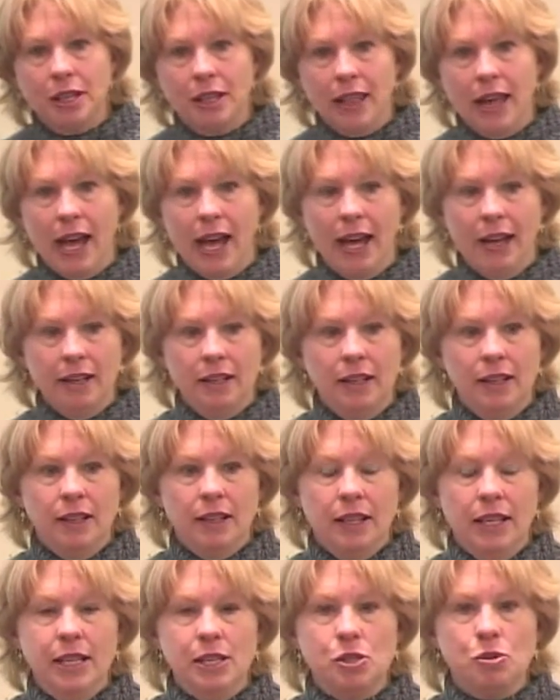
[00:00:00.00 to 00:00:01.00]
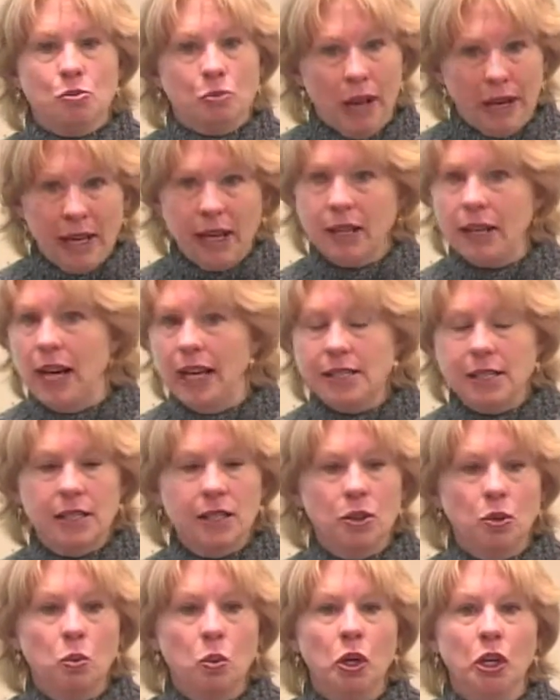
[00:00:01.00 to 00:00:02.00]
that is recognizing
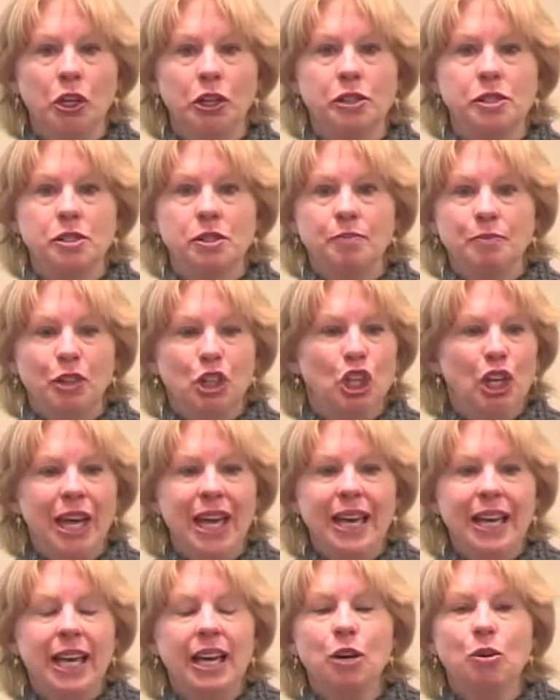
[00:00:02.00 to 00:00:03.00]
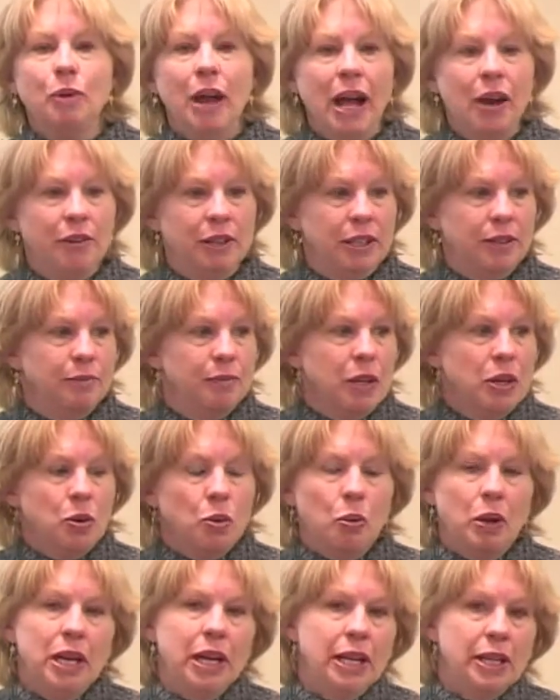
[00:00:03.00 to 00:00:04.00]
the words. You can't get around it.
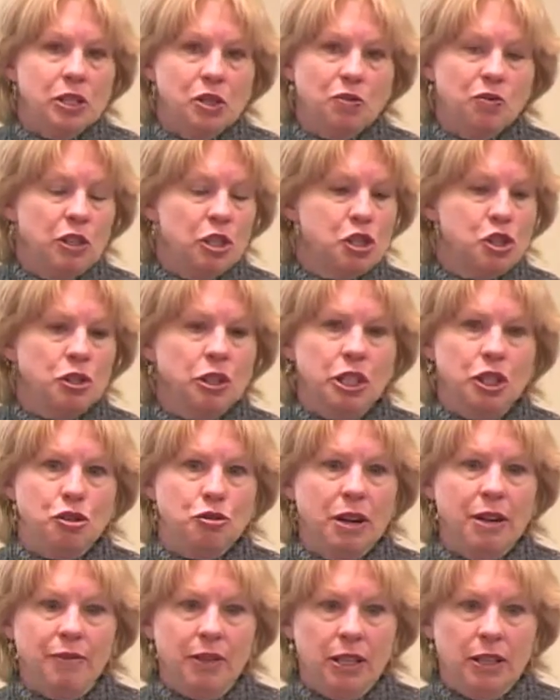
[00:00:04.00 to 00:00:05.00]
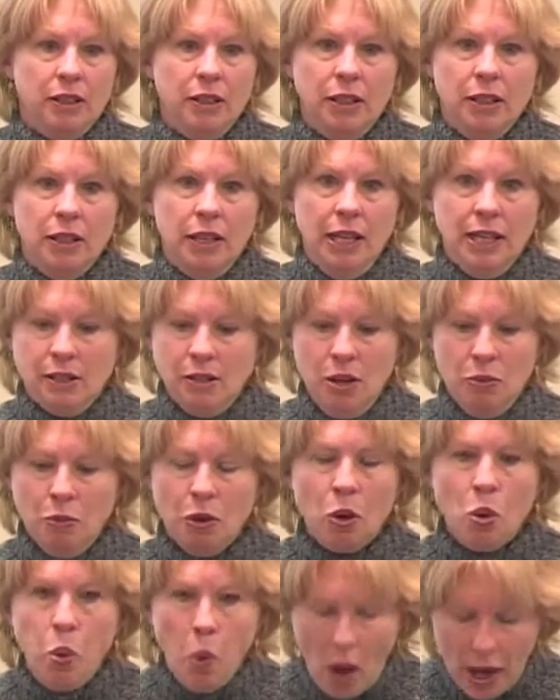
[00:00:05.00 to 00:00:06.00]
Reading is visually driven. It
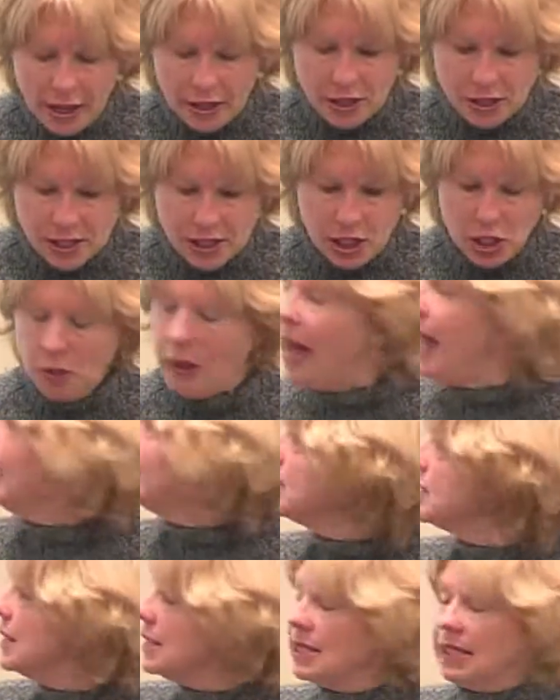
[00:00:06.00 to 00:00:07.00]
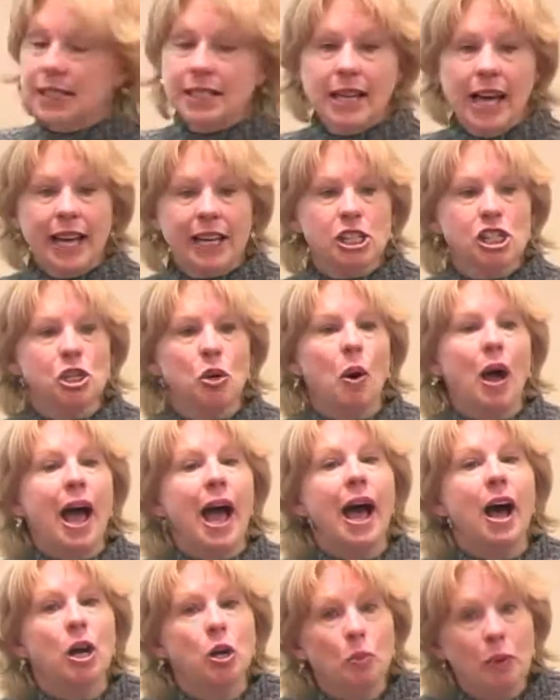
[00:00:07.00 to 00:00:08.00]
requires that you access the text, so
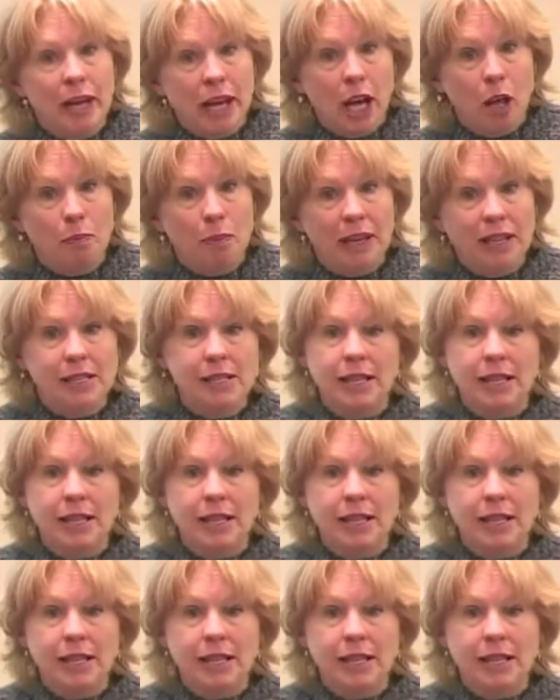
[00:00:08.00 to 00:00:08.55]
how do we help kids